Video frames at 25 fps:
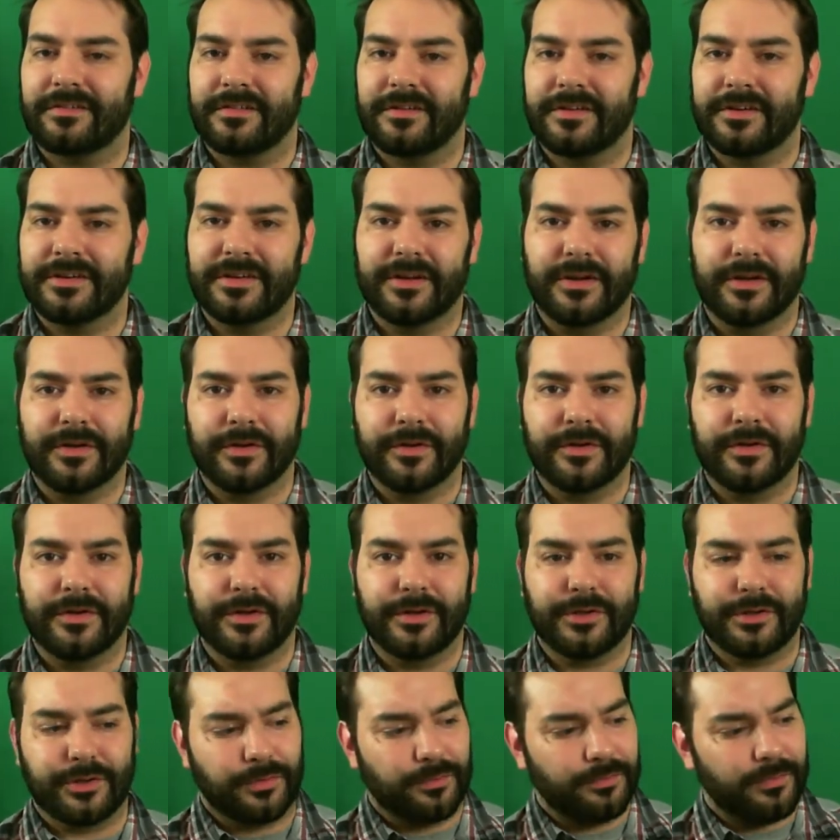You know,
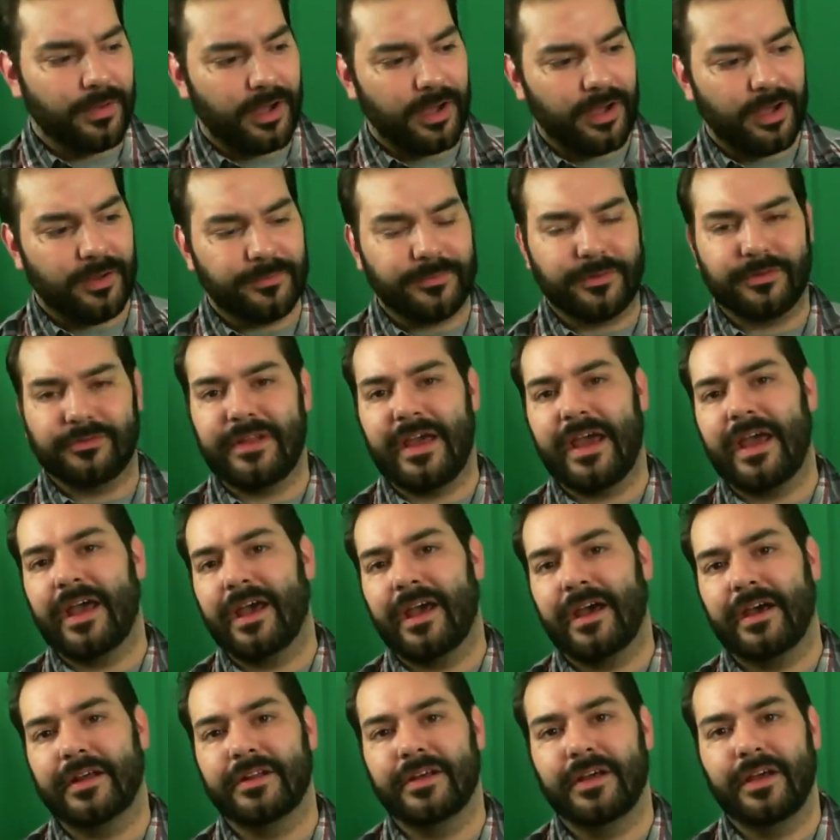your mom, your
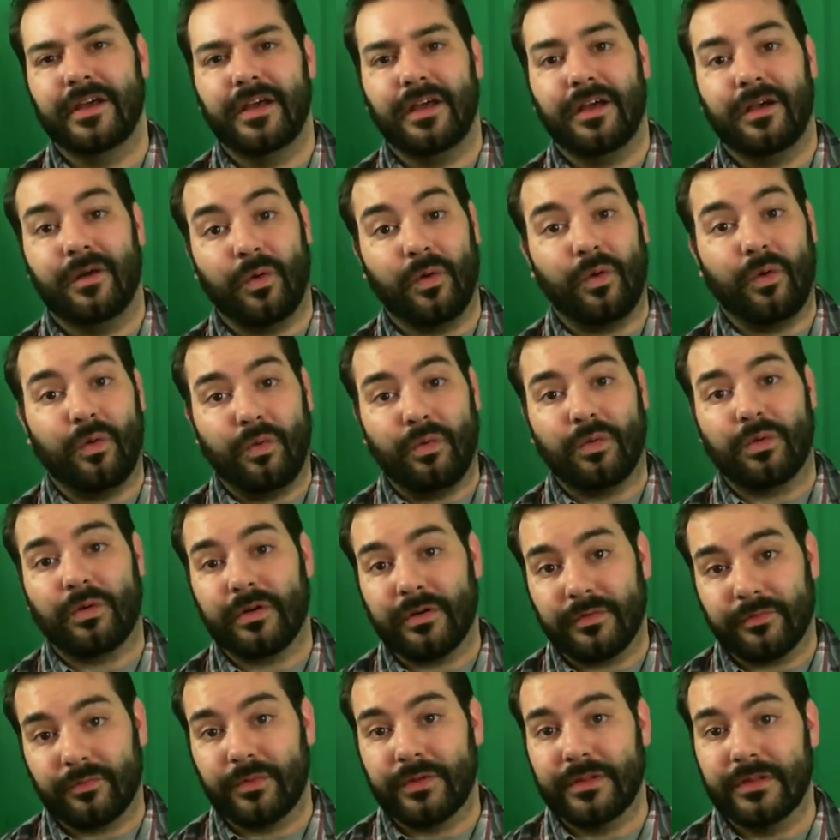dad, or if
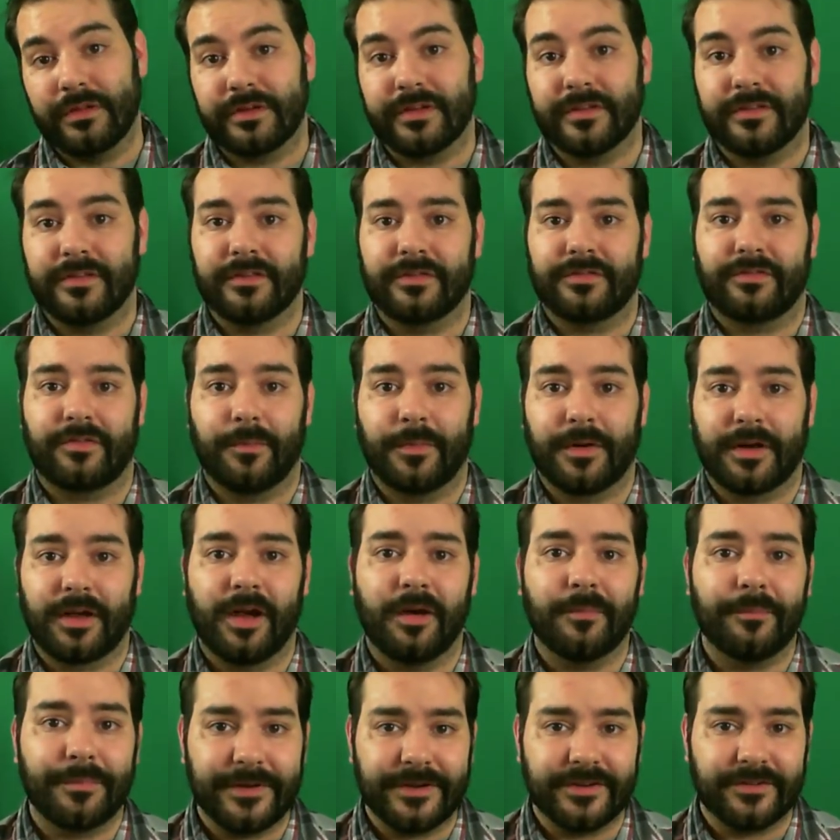we look at this from a
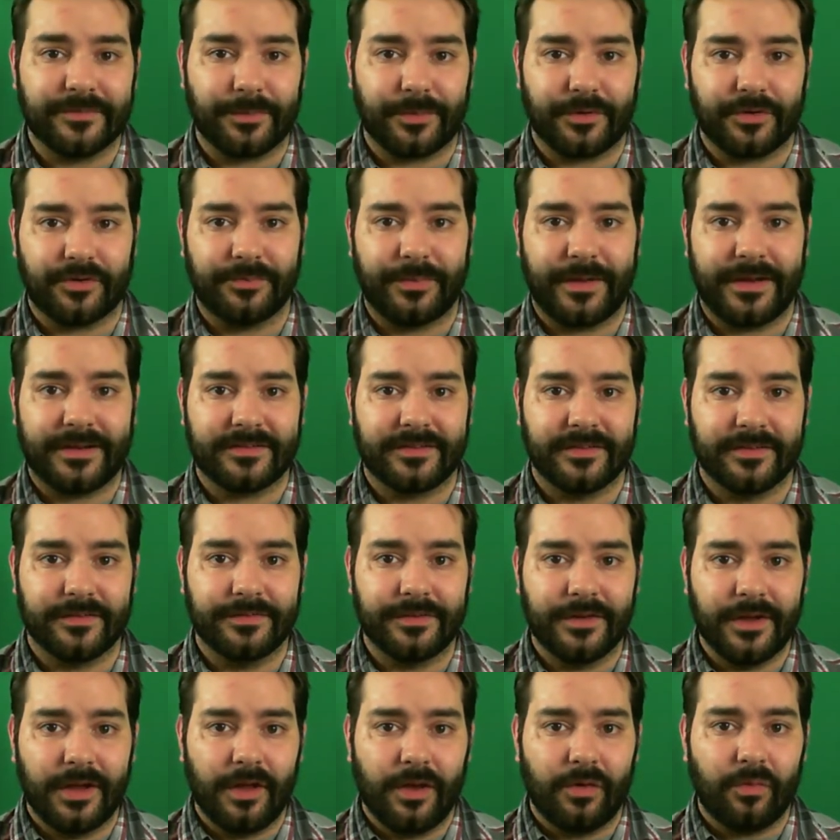company's perspective,
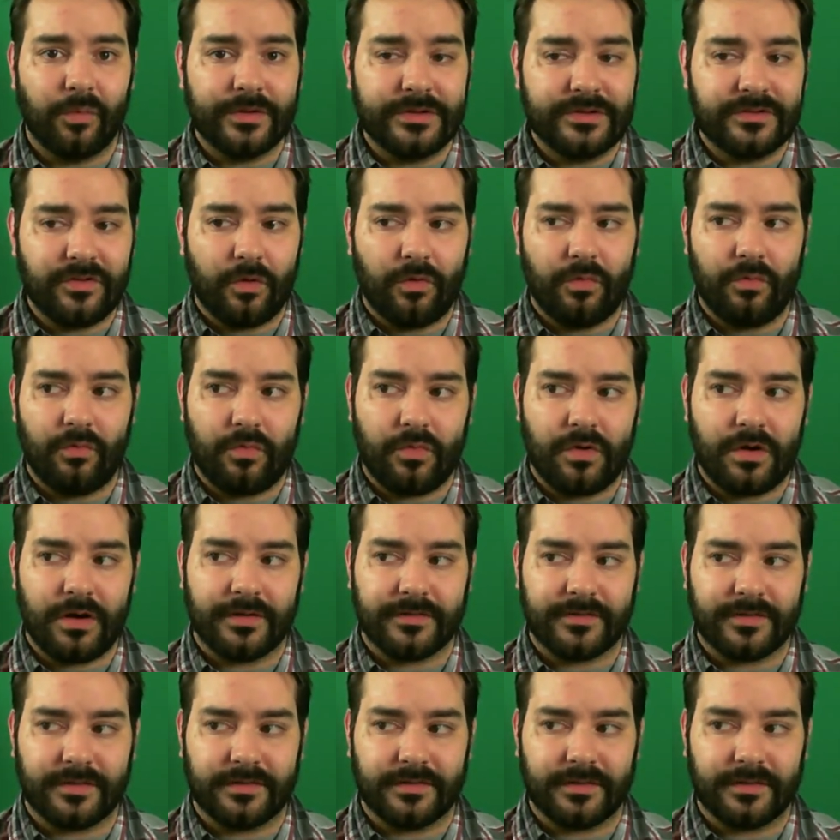we don't want